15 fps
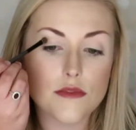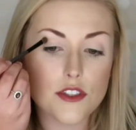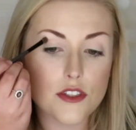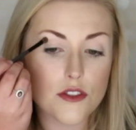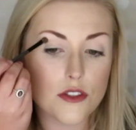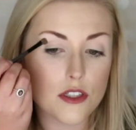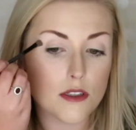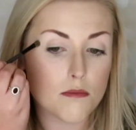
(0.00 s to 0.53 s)
Do
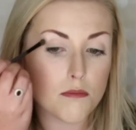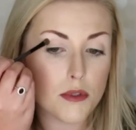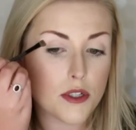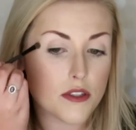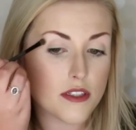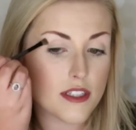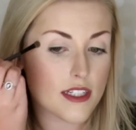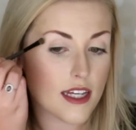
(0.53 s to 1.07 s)
it on
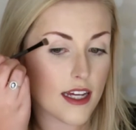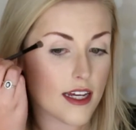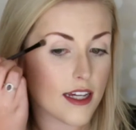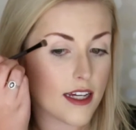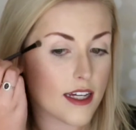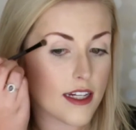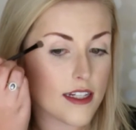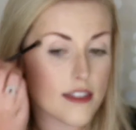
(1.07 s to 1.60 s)
both
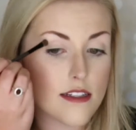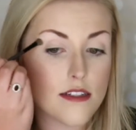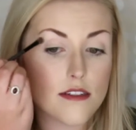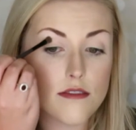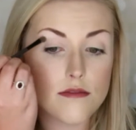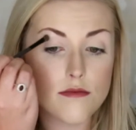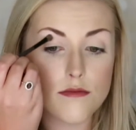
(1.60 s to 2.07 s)
sides.